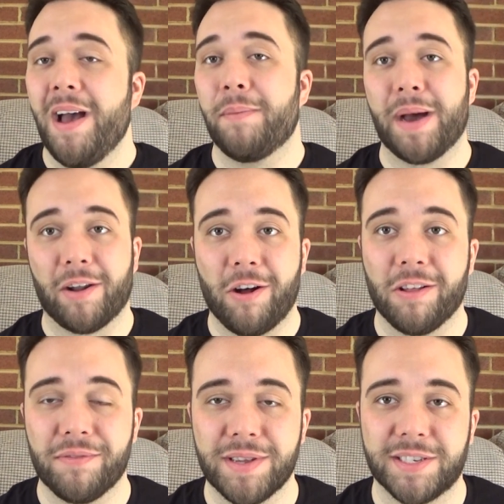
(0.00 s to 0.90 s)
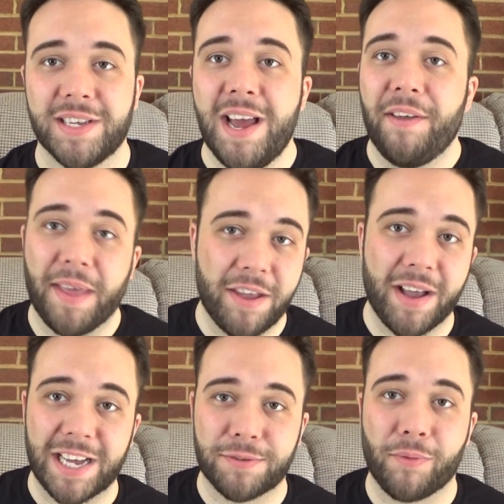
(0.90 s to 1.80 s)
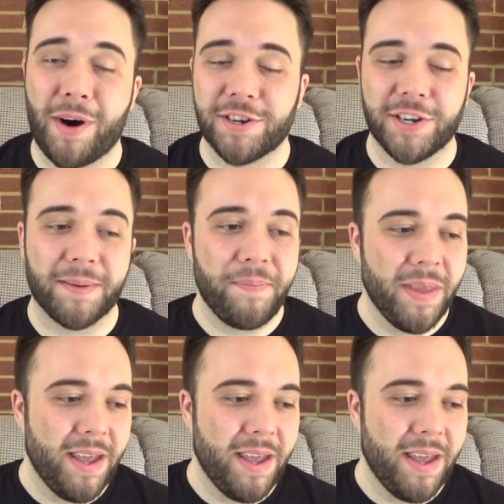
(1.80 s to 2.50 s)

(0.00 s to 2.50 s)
about all of this. Thank you guys for watching.